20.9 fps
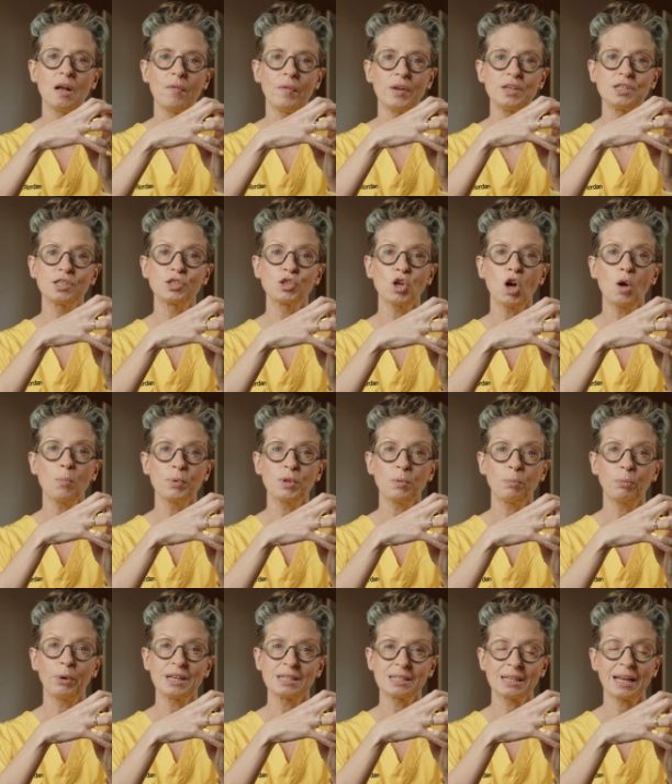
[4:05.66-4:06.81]
they stop the
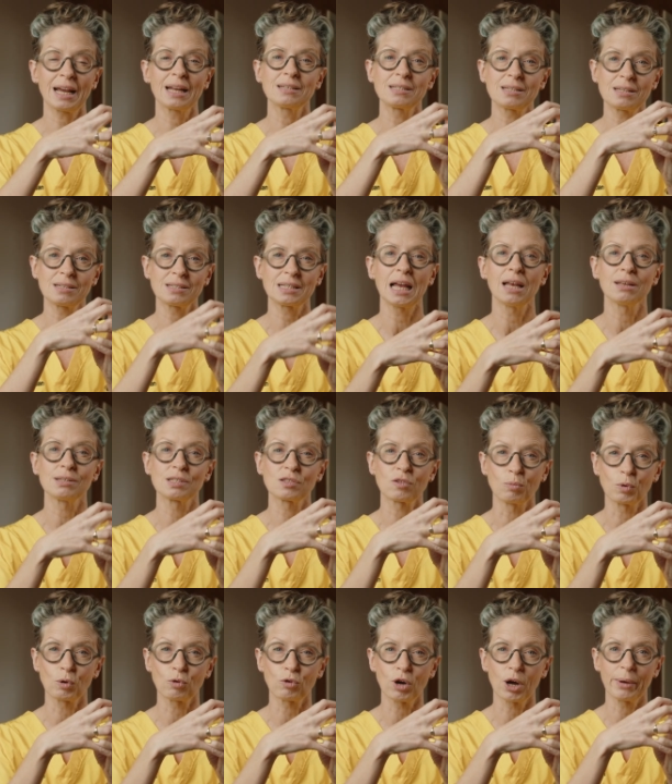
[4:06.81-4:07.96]
breast cancer cells
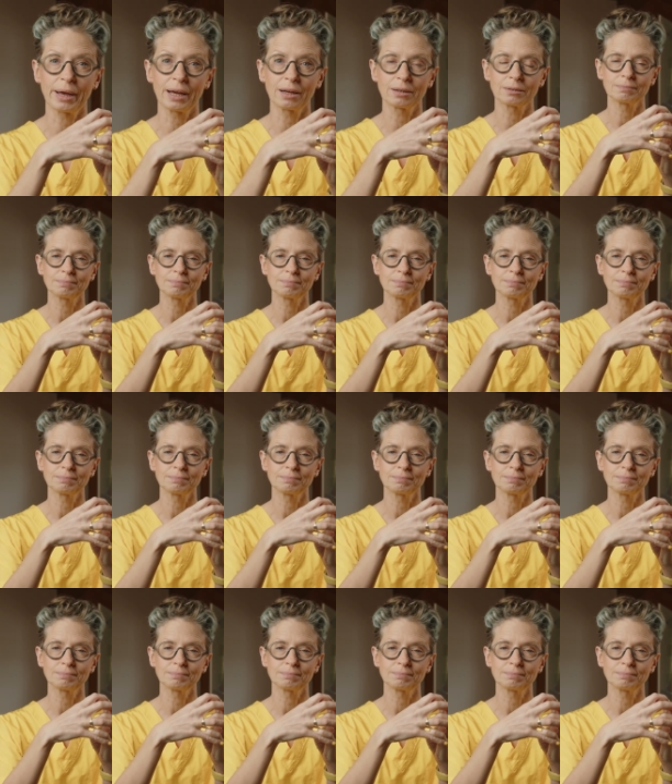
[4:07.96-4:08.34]
from growing.